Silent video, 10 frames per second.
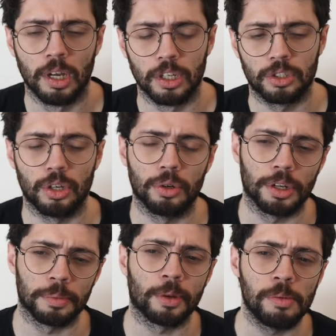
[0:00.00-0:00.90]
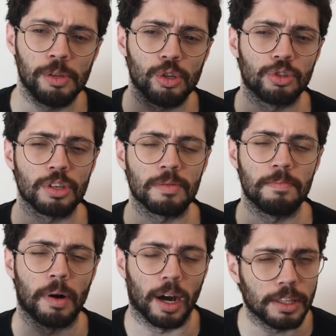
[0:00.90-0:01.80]
So here I'm going to be
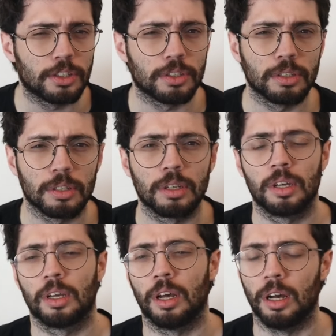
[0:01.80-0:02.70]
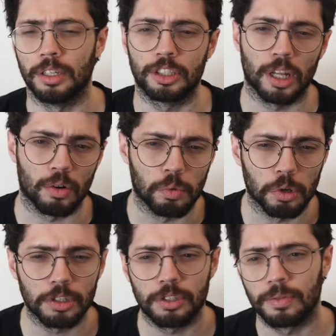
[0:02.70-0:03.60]
using bytes instead of
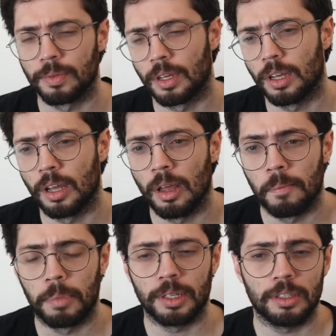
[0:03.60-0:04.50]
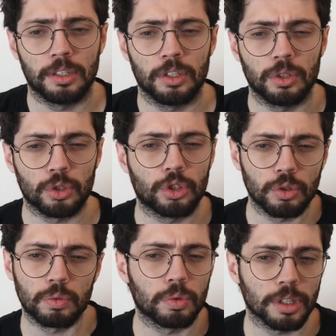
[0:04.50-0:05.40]
words. But you
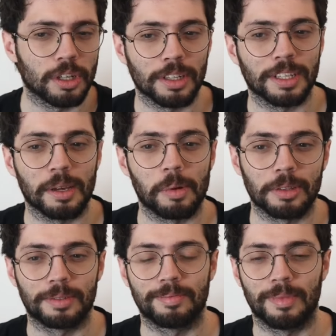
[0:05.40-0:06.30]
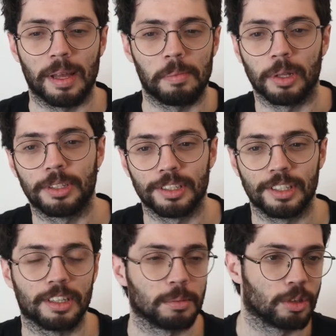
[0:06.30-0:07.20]
should really not think about this
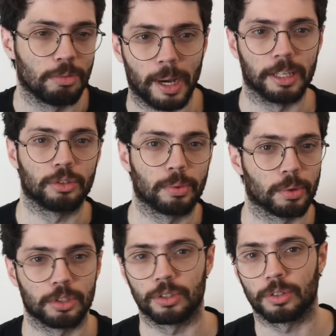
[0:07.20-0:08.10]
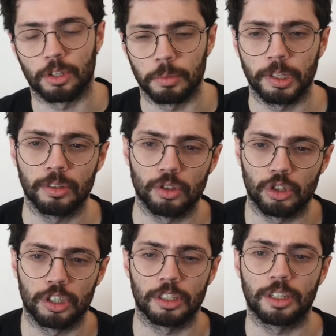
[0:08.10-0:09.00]
in terms of bytes, words, or something. You
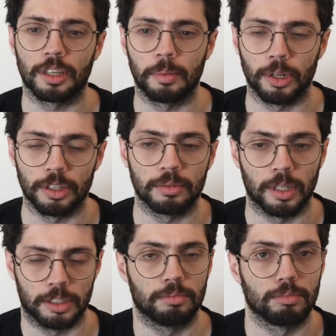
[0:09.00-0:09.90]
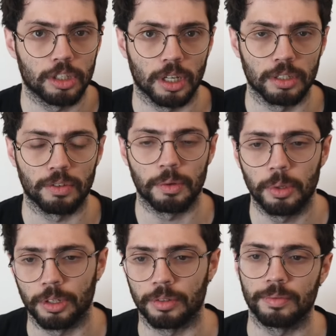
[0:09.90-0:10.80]
should just think about it as the size of the
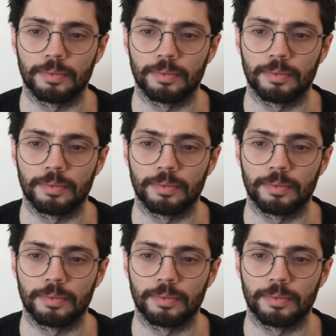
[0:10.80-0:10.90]
boolean.